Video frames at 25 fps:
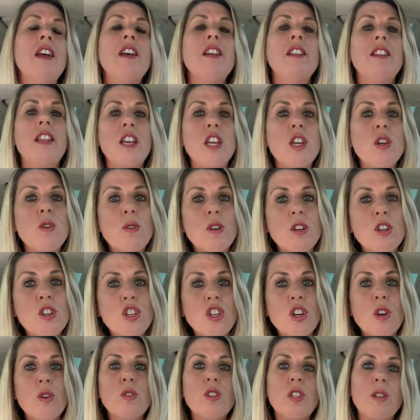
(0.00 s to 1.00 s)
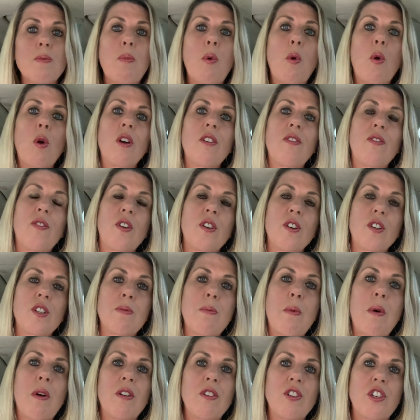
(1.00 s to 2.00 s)
that you can show support for a
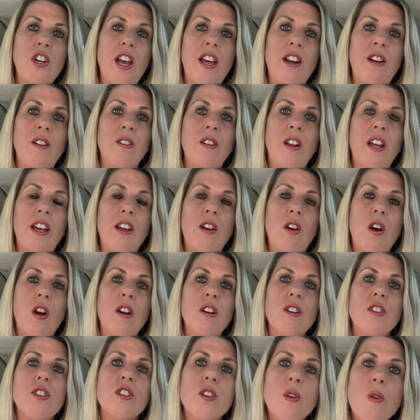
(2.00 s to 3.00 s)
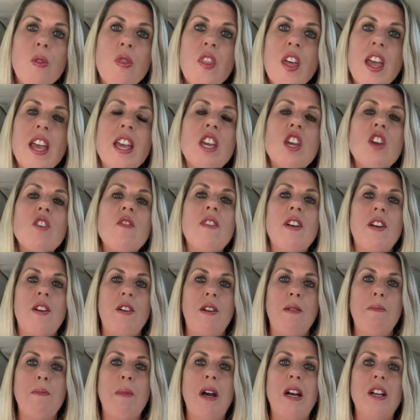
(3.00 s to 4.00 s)
small channel like ours. So thank you
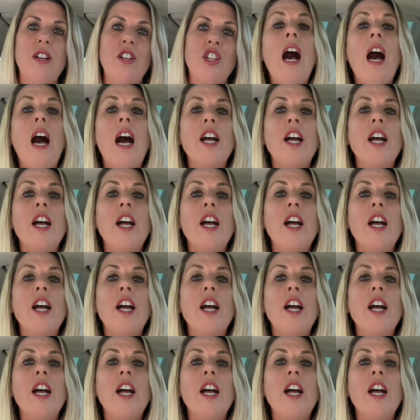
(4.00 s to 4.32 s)
very much.